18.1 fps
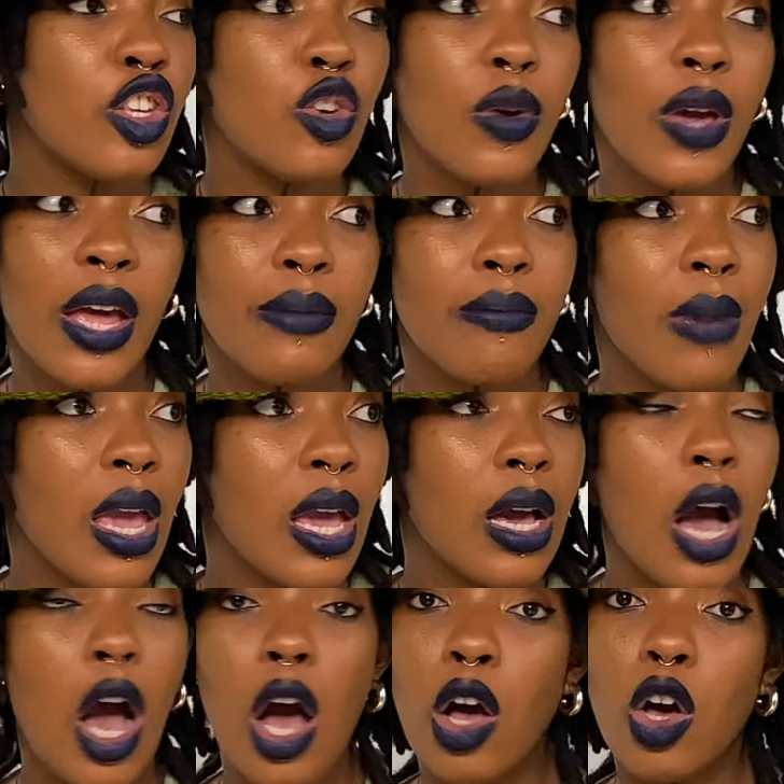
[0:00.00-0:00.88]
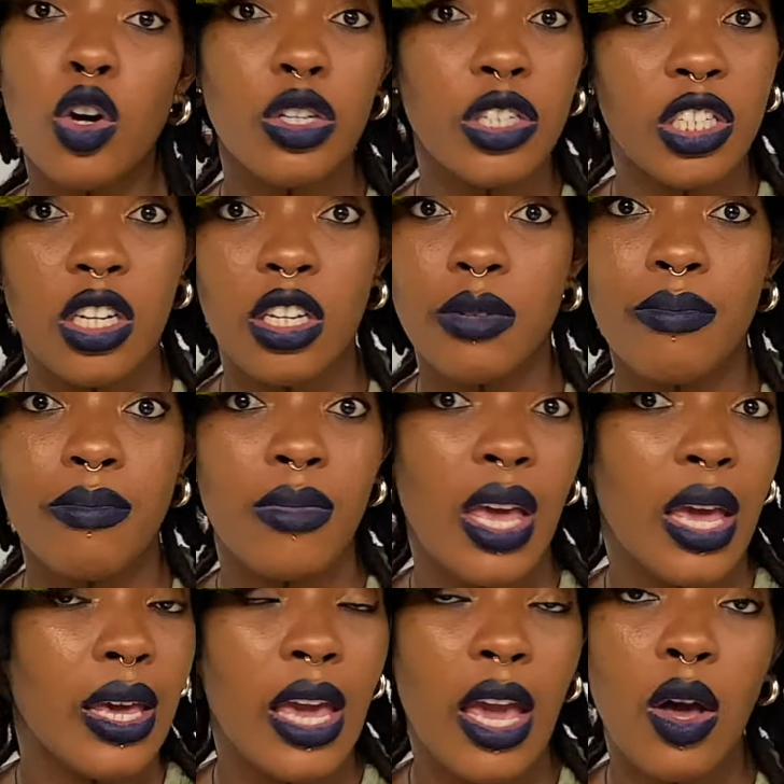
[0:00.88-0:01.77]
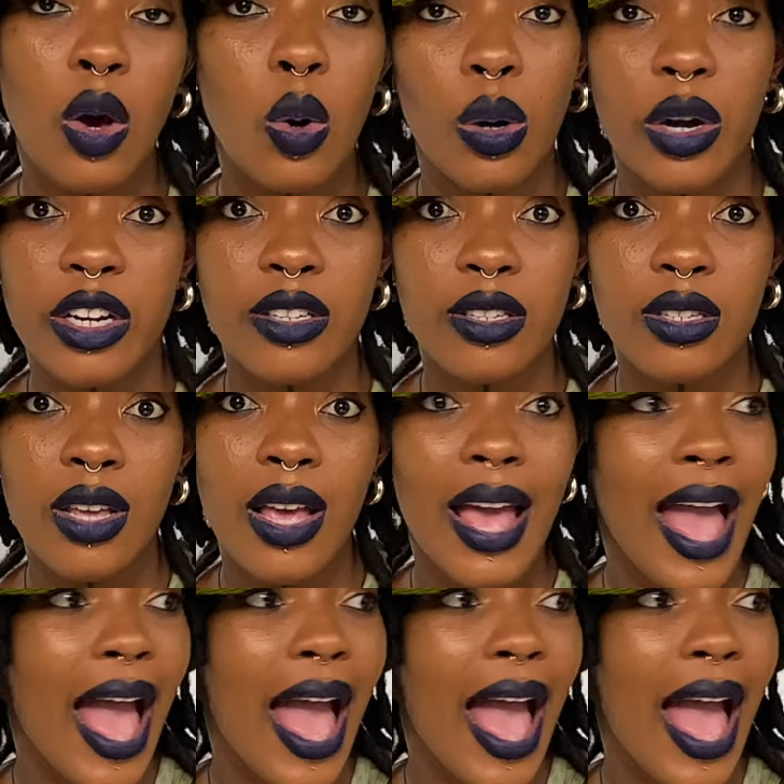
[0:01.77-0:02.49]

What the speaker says: you can make a cushion making course.